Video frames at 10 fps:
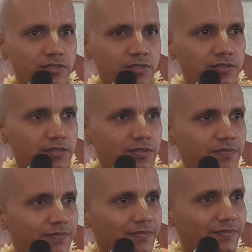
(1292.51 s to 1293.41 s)
jeans
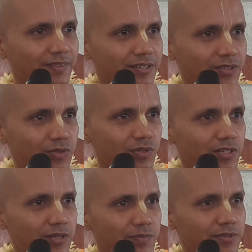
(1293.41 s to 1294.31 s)
to the
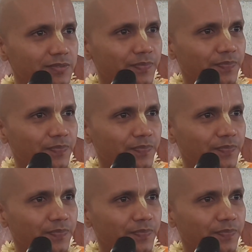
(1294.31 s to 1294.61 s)
temple.